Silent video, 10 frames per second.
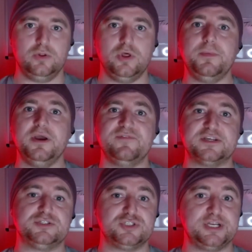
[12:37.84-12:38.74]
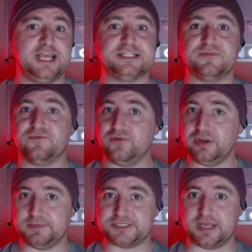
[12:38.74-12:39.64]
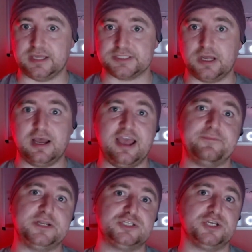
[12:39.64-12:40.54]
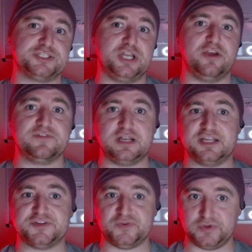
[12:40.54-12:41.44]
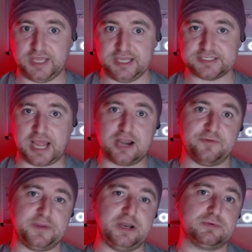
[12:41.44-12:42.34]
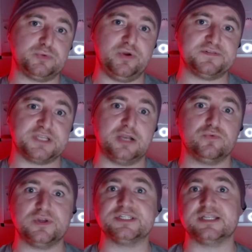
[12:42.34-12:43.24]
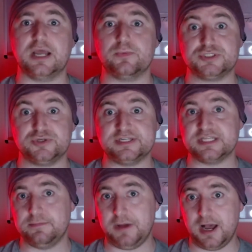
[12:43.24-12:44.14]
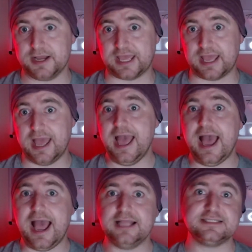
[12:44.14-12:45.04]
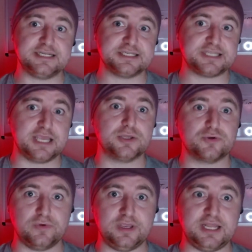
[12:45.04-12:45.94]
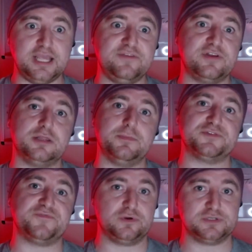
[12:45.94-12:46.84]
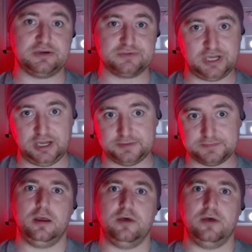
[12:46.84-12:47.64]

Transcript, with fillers: Although my investment journey isn't free of mistakes, I have been adjusting it over the last few years, and I've been able to withstand recent downward trends in the market and tend to stay in the green even at the most volatile times.